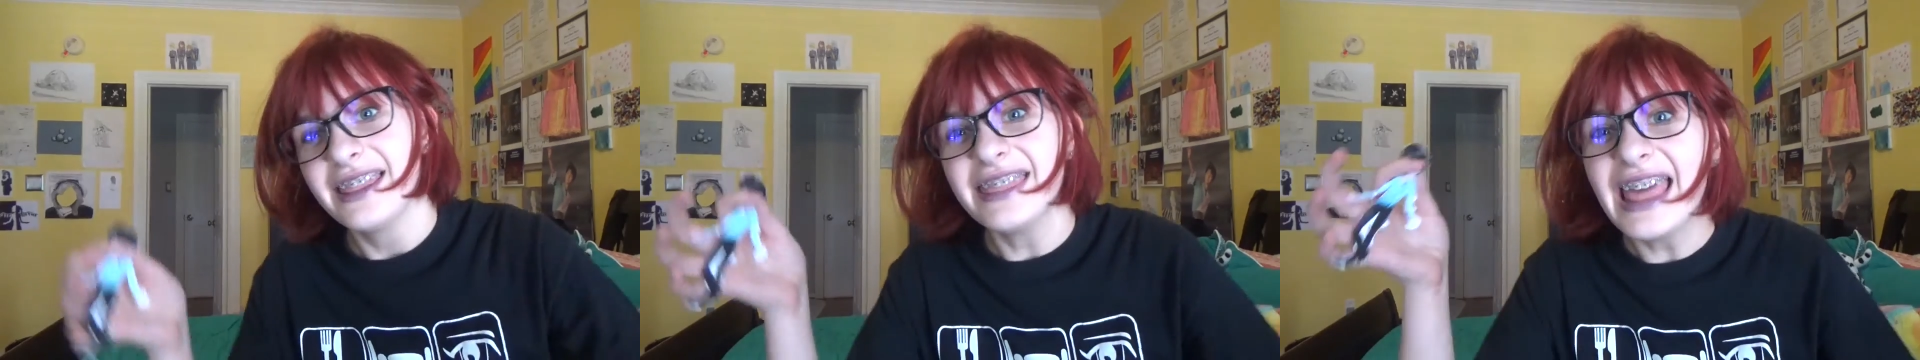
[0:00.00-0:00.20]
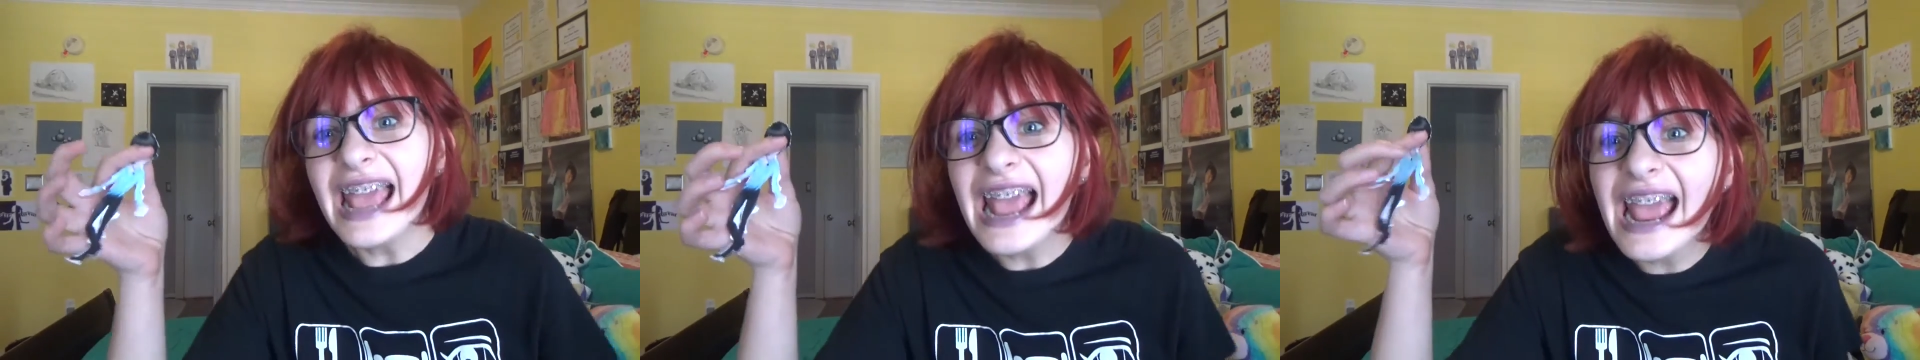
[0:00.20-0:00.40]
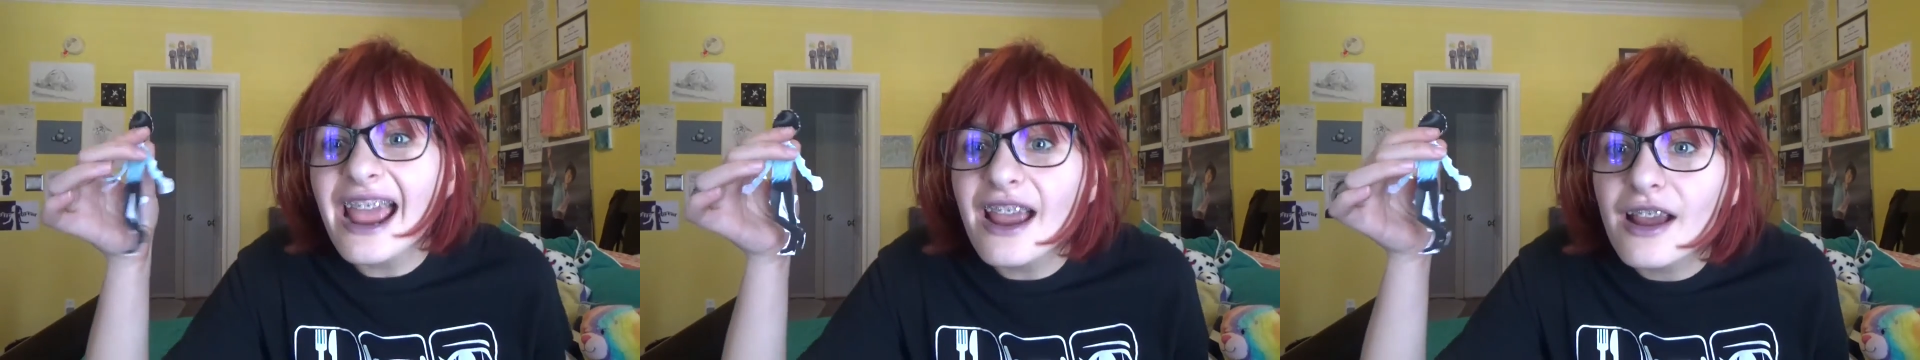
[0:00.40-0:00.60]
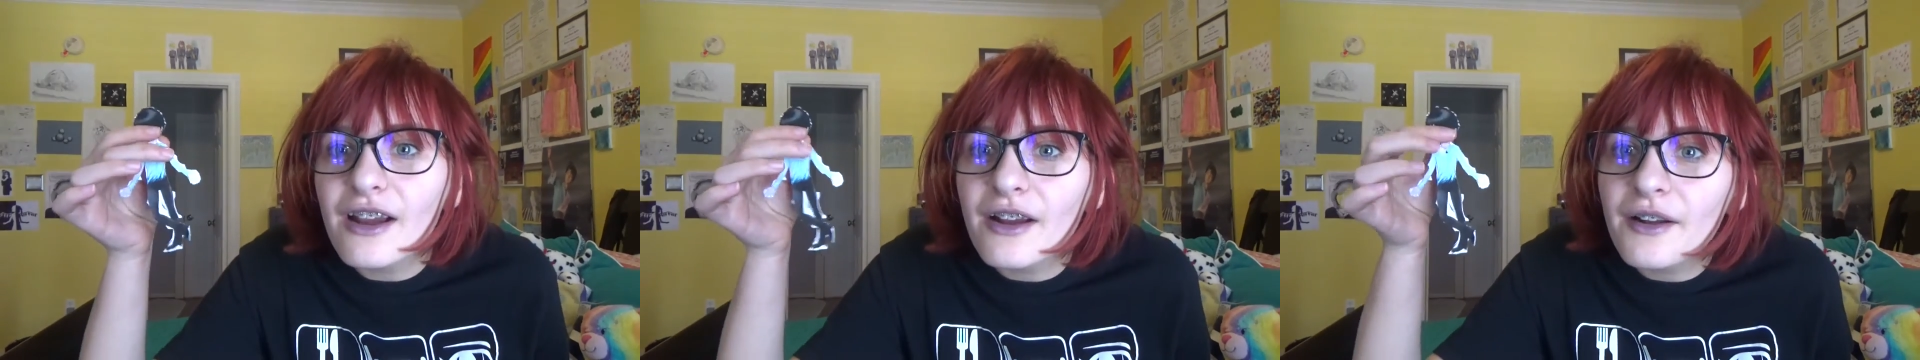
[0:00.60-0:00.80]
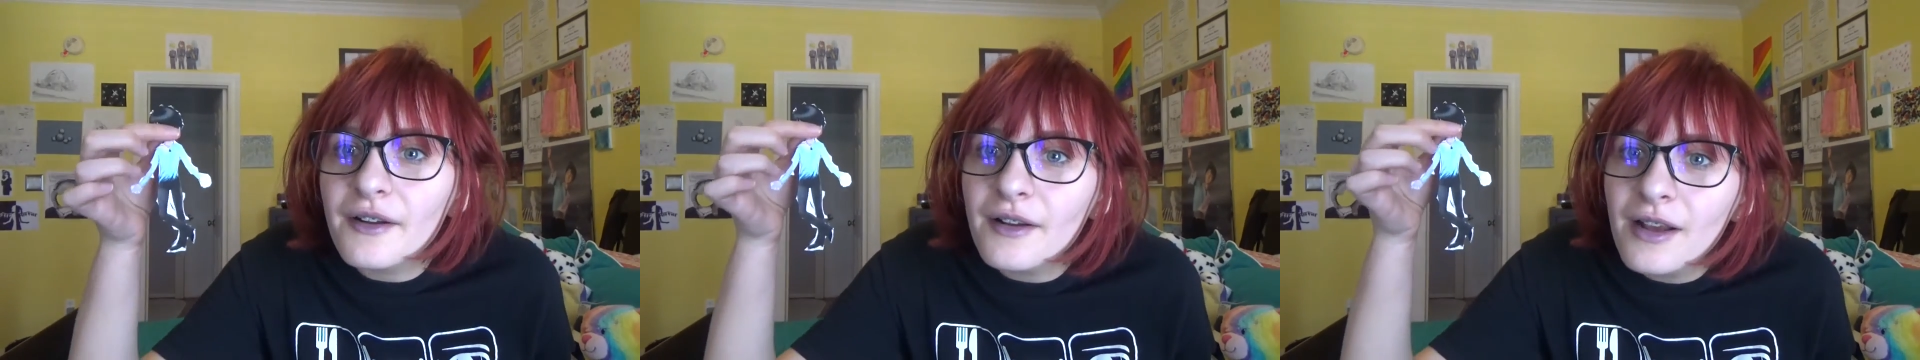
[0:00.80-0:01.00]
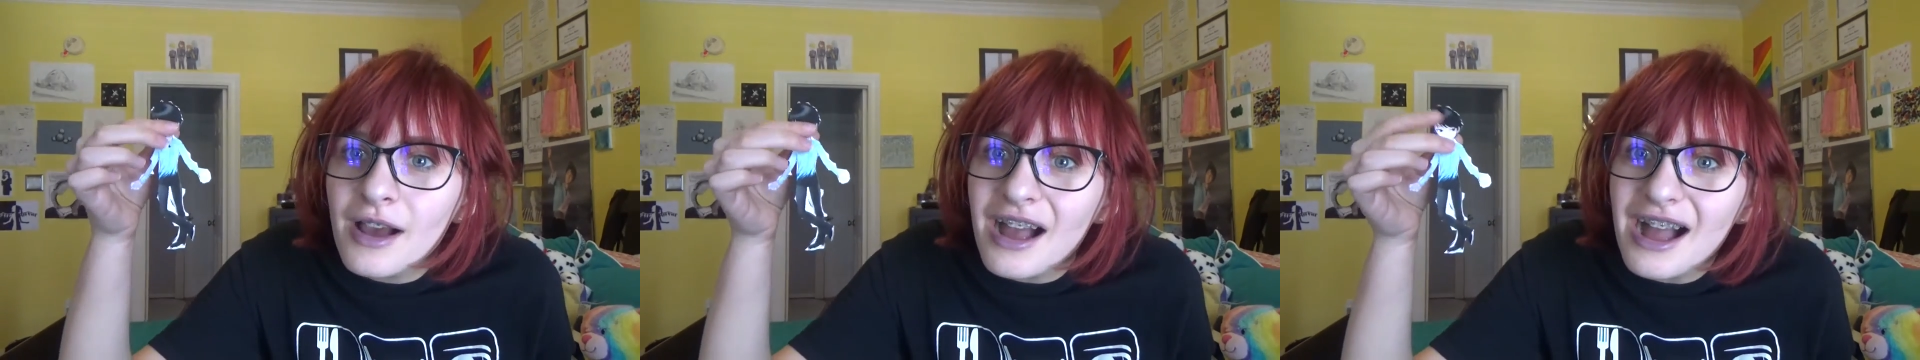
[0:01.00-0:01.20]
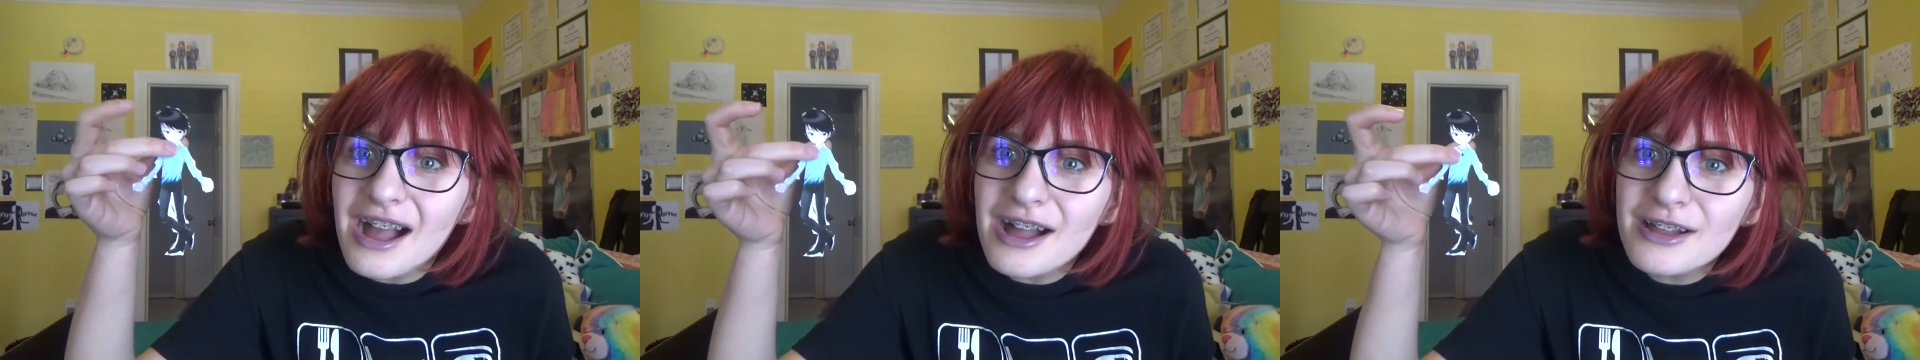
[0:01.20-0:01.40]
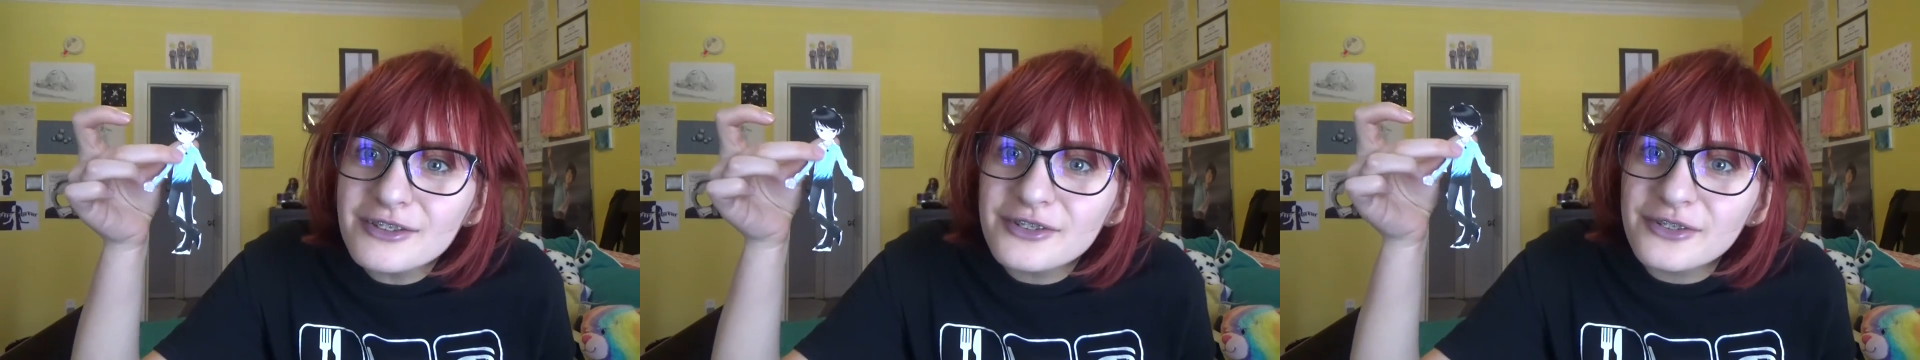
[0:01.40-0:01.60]
There!
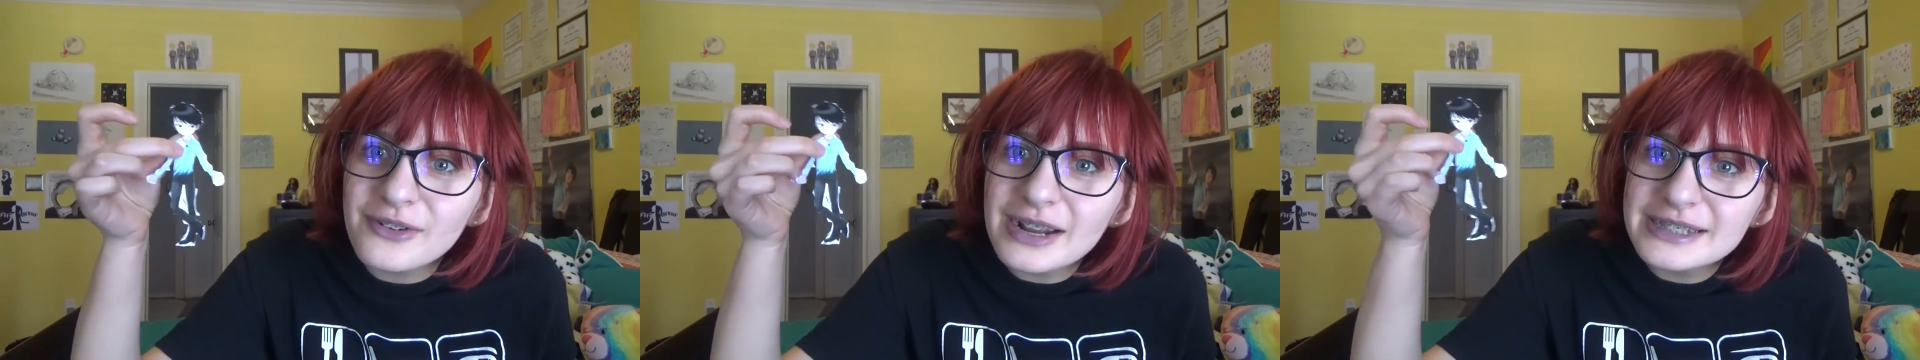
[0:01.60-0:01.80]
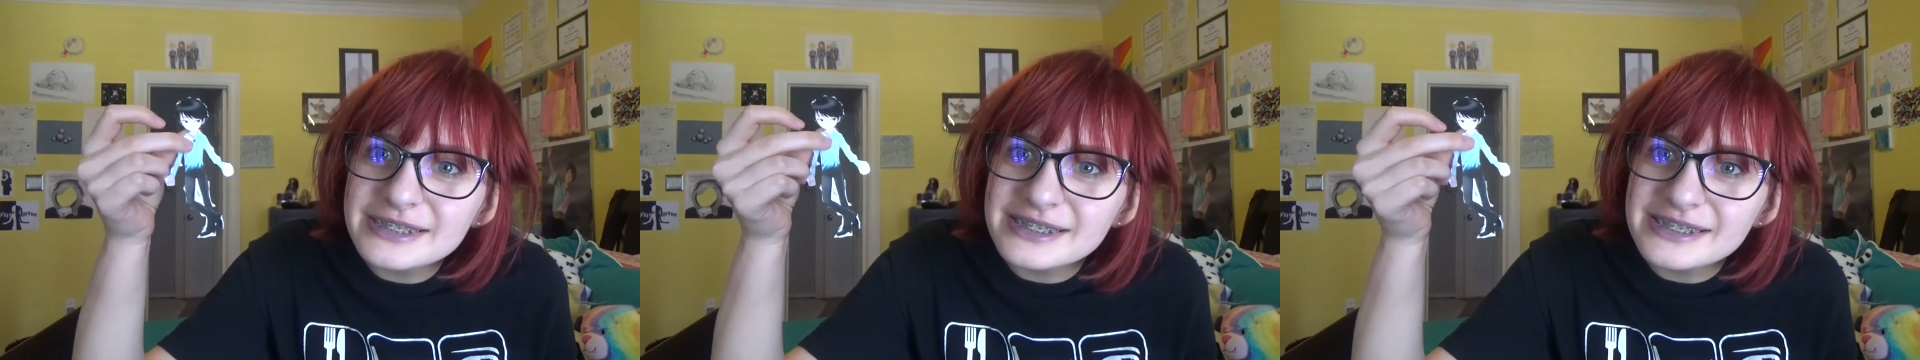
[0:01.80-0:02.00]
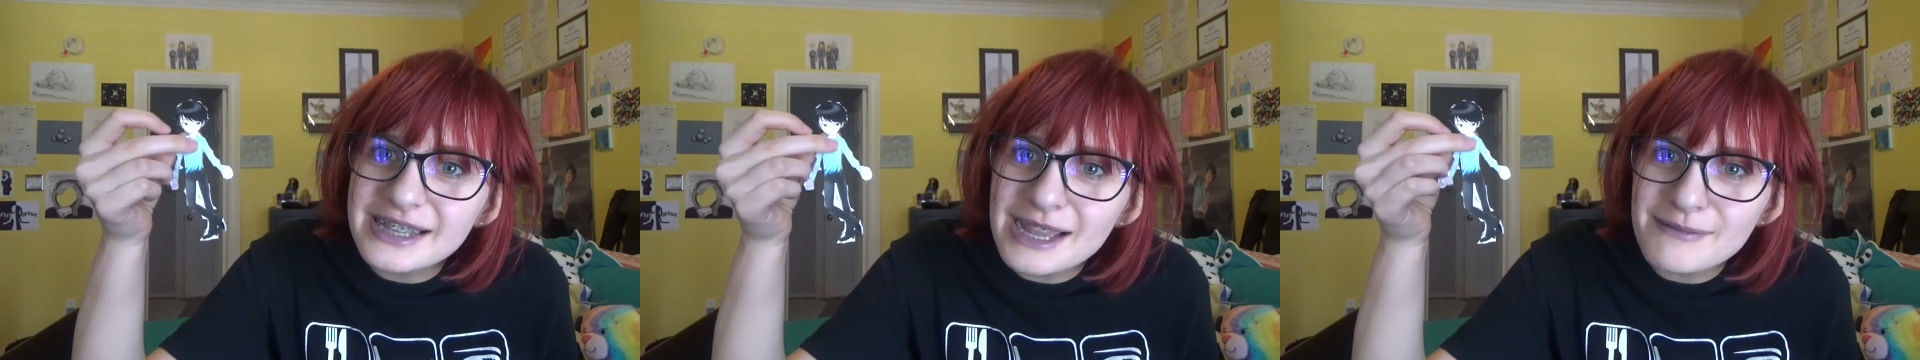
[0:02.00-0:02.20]
All dressed